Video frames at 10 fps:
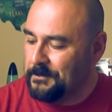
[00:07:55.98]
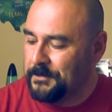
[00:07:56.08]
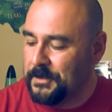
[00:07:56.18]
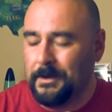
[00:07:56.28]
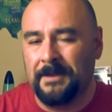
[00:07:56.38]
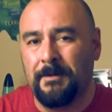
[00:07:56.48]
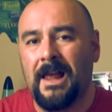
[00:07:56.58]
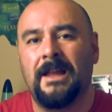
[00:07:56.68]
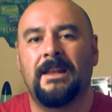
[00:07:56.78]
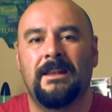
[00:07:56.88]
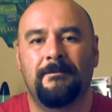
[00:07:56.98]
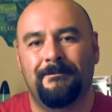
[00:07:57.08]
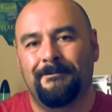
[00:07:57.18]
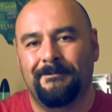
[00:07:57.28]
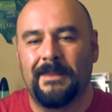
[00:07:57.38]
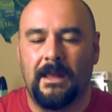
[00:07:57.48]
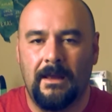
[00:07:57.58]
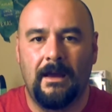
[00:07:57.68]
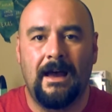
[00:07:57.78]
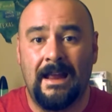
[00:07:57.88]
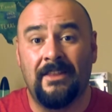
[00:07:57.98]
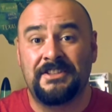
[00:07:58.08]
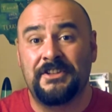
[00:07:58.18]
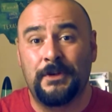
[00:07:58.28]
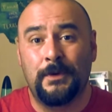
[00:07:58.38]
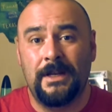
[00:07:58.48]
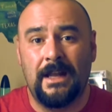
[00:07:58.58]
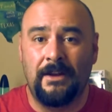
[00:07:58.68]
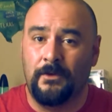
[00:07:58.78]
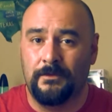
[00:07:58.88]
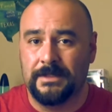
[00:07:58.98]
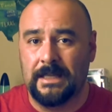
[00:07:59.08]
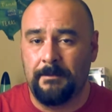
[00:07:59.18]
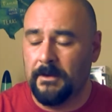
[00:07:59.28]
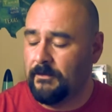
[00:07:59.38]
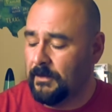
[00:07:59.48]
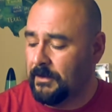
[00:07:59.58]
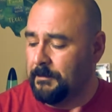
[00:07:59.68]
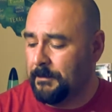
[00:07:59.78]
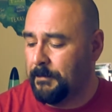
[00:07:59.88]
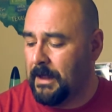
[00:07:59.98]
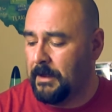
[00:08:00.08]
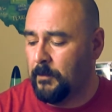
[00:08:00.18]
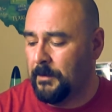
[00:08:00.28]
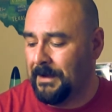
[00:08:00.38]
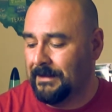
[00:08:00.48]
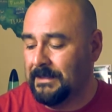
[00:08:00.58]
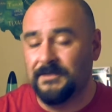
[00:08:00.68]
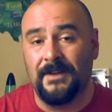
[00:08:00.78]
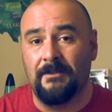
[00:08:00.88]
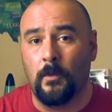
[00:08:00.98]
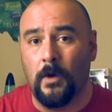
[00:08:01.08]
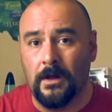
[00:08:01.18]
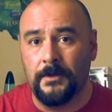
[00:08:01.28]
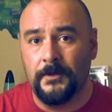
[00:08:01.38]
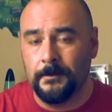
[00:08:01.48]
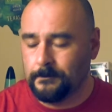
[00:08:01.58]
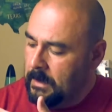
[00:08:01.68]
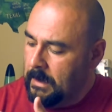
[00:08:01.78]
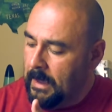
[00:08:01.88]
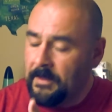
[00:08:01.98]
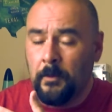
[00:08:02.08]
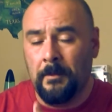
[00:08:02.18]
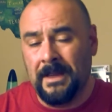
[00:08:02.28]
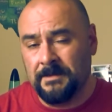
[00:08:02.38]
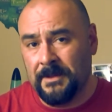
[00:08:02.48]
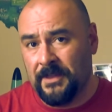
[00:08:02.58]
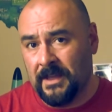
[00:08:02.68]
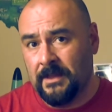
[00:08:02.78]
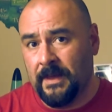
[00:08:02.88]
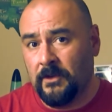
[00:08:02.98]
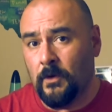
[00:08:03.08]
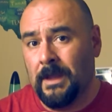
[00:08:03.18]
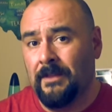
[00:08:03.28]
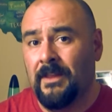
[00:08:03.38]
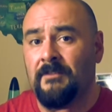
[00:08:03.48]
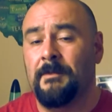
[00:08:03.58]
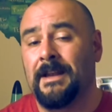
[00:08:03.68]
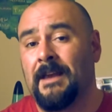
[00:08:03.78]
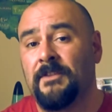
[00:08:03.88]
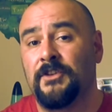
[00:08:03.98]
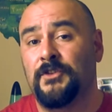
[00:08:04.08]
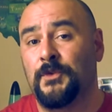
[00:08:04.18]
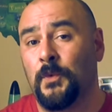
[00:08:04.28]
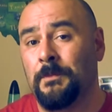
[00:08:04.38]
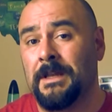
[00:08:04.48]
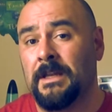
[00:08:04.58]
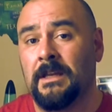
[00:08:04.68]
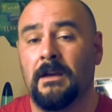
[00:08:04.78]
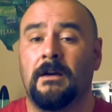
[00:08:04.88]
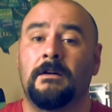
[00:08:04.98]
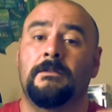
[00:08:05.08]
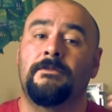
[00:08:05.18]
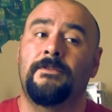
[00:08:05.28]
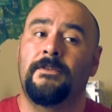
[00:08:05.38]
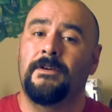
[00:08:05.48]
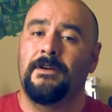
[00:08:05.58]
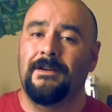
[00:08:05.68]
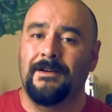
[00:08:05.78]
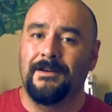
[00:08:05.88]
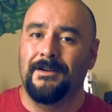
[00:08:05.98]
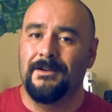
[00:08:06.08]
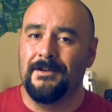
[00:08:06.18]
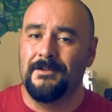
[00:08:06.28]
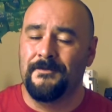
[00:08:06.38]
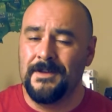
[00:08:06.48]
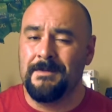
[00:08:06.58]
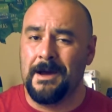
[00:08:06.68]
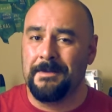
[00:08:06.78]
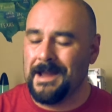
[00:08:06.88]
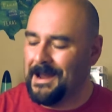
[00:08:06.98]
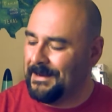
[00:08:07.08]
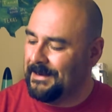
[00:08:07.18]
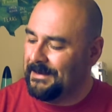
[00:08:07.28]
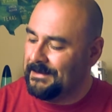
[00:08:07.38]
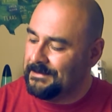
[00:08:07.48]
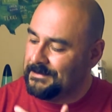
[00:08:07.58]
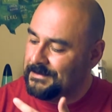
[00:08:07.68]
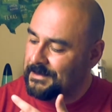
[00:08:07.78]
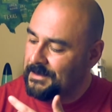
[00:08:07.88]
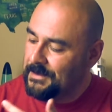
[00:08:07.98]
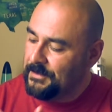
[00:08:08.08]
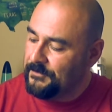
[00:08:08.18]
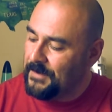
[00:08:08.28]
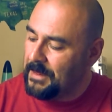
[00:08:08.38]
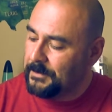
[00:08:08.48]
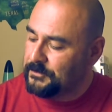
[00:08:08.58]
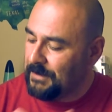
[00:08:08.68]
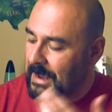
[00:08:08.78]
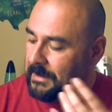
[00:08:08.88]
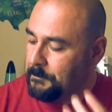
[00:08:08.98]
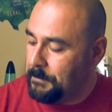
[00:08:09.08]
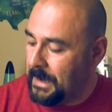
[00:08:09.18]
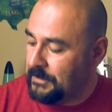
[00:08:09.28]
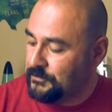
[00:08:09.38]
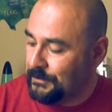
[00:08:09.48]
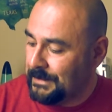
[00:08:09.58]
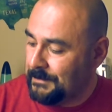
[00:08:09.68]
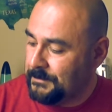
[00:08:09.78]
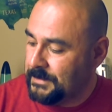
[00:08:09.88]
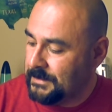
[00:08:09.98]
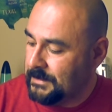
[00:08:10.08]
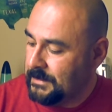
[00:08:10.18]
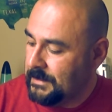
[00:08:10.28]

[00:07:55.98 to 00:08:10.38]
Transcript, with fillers: so that's probably I listen to it. I don't skip it really, but probably one of my least favorite ones. And then what makes me think that Cocaine Love might have the dual meaning of a female behind it is the following track, Bad Dreams,